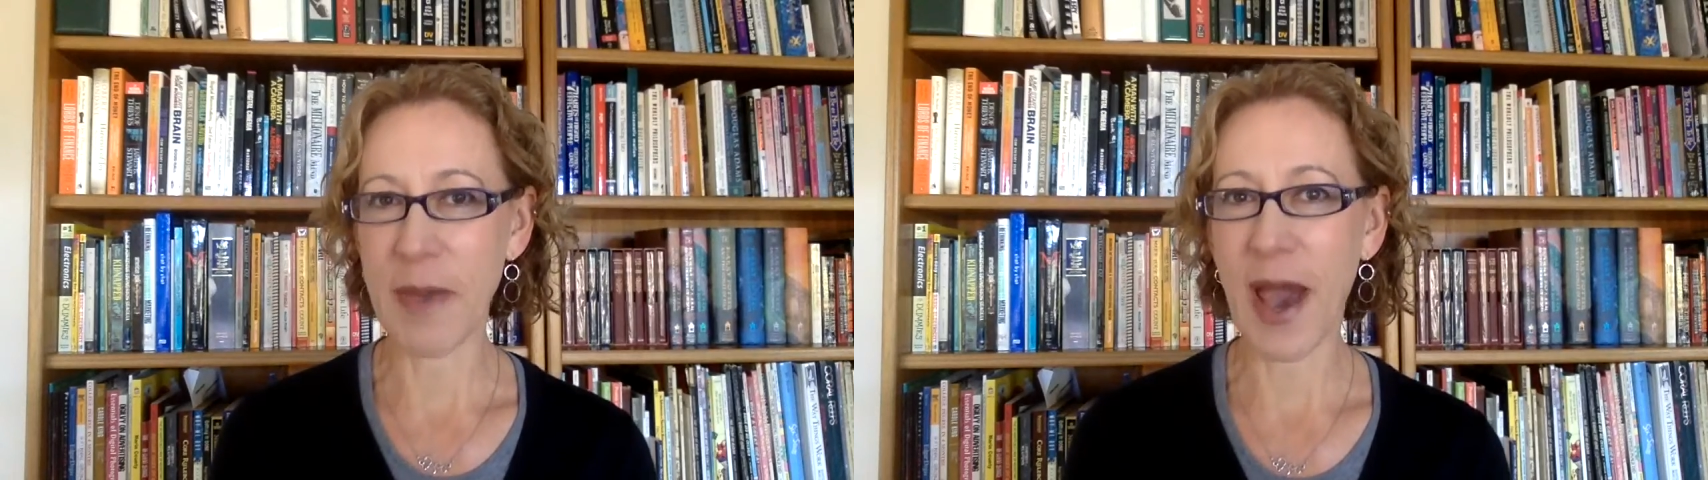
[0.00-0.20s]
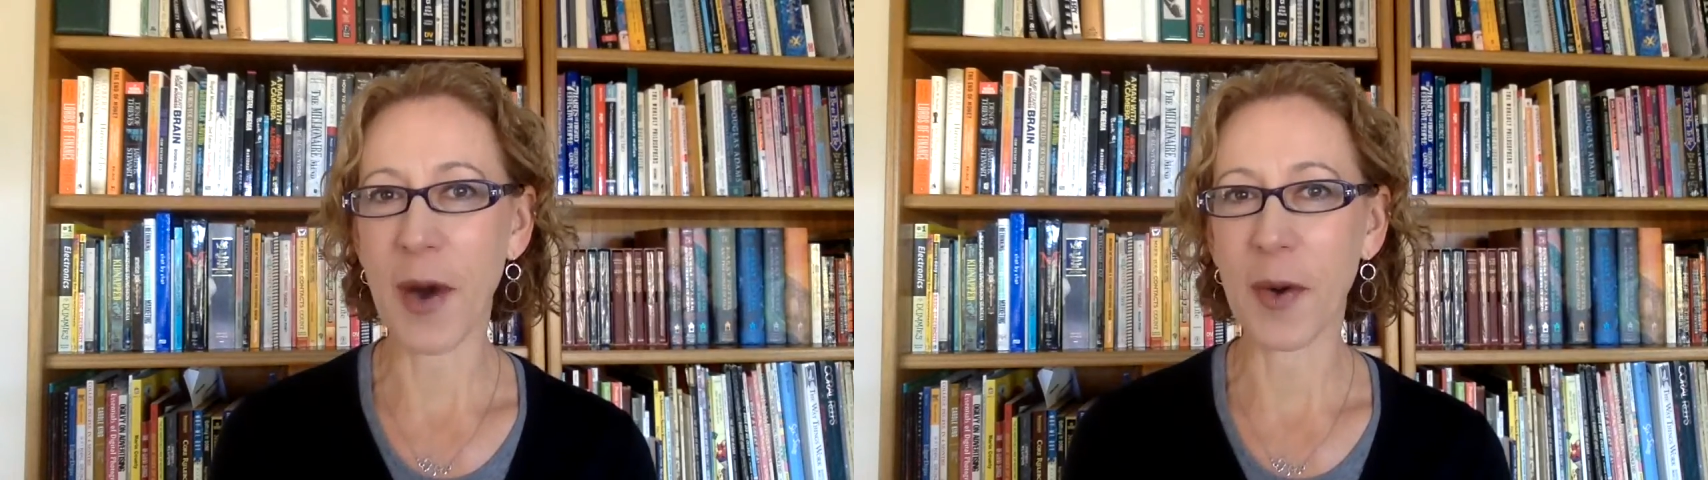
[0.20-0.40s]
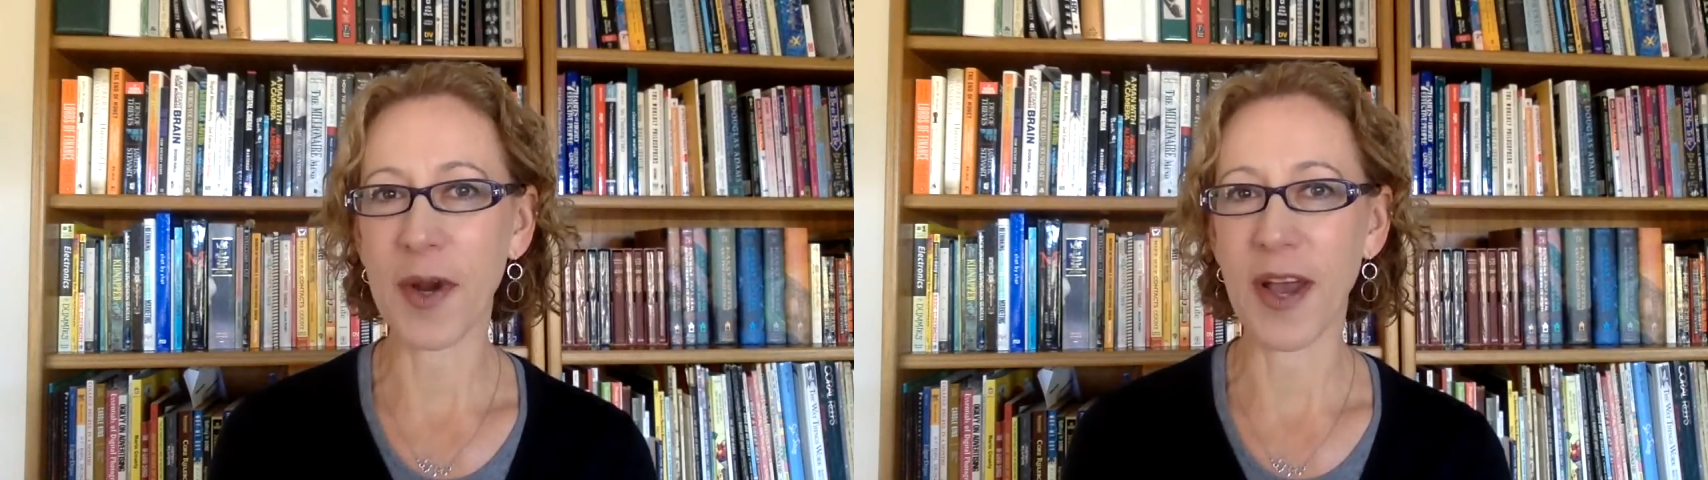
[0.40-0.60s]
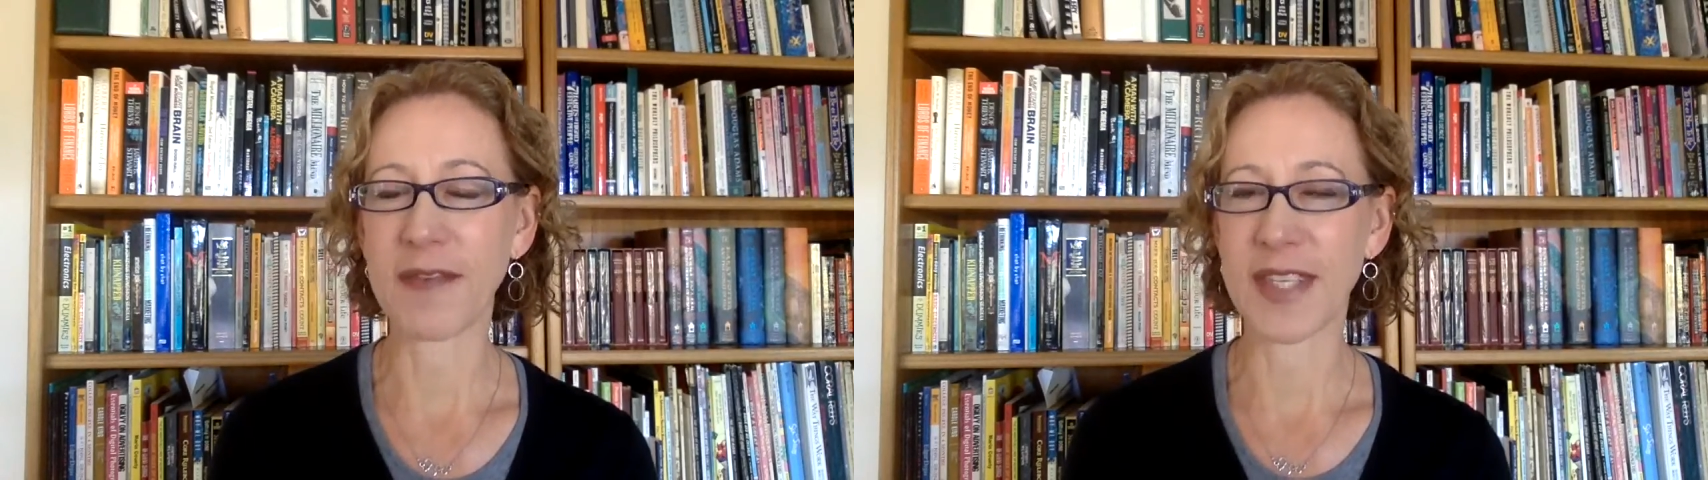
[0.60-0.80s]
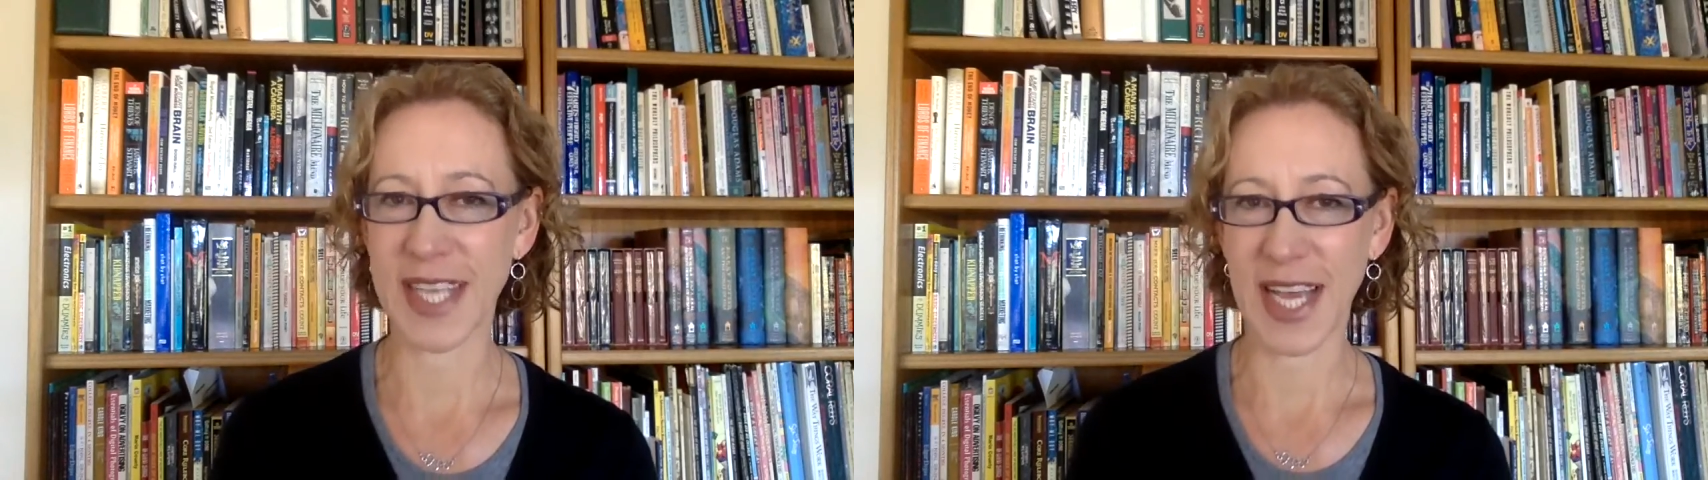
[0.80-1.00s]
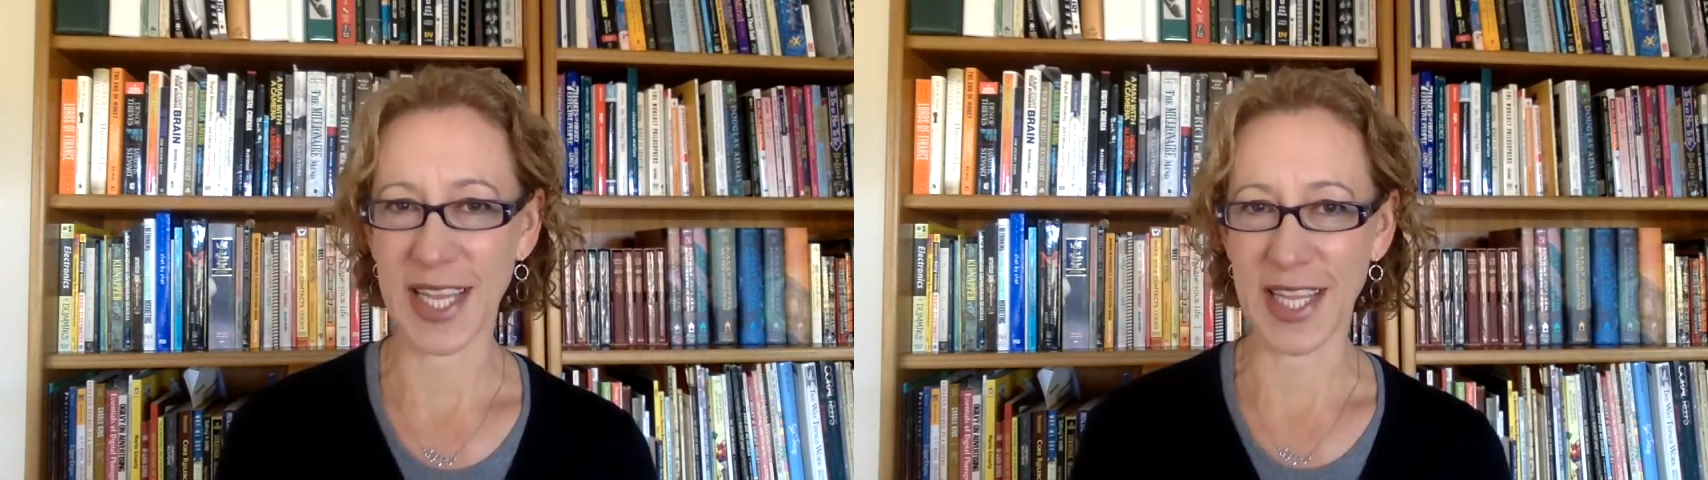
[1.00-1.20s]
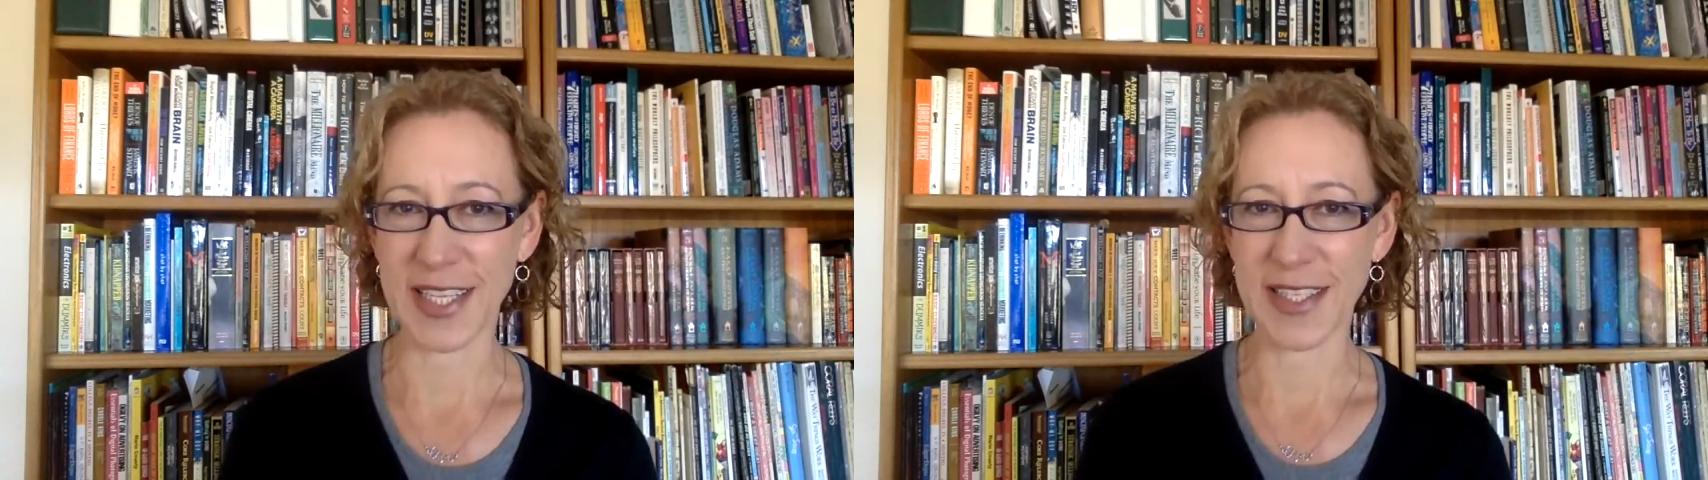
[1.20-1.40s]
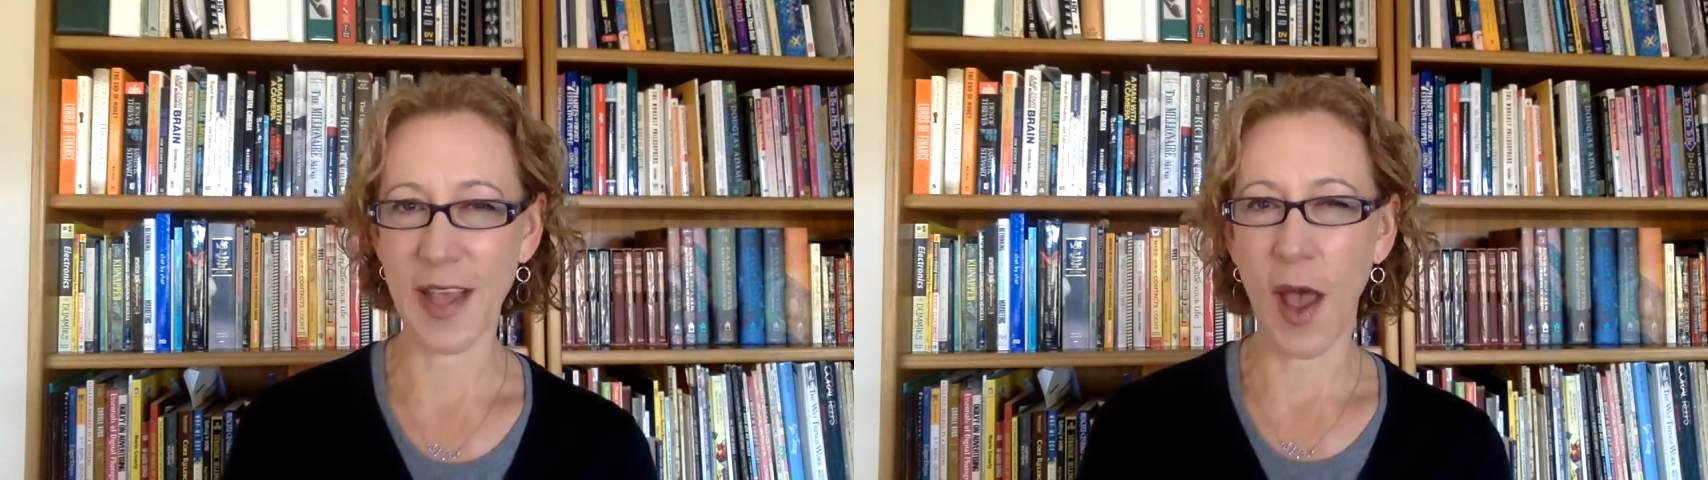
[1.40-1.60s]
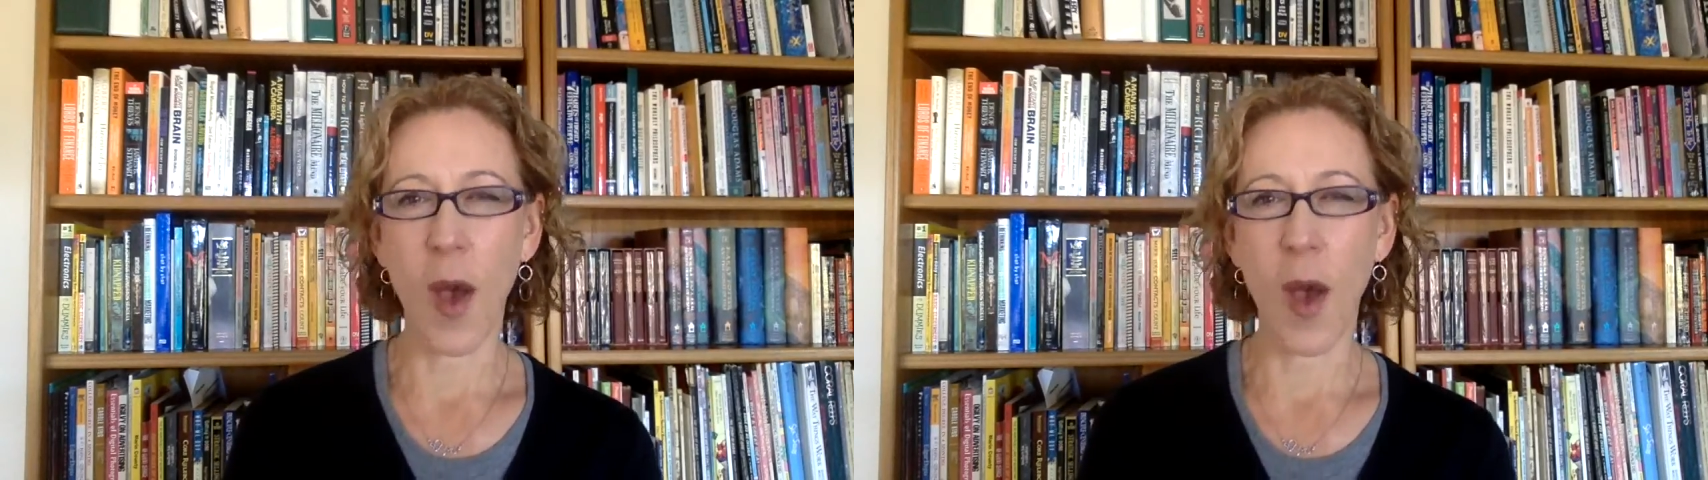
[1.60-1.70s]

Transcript: power of silence.